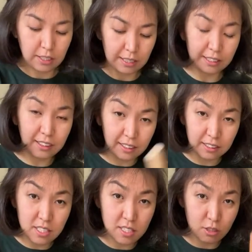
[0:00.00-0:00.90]
let
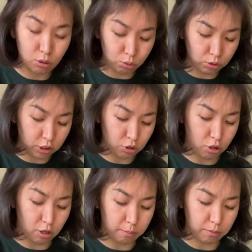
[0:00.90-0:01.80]
this do the
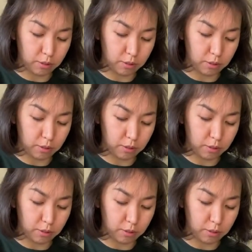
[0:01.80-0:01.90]
job.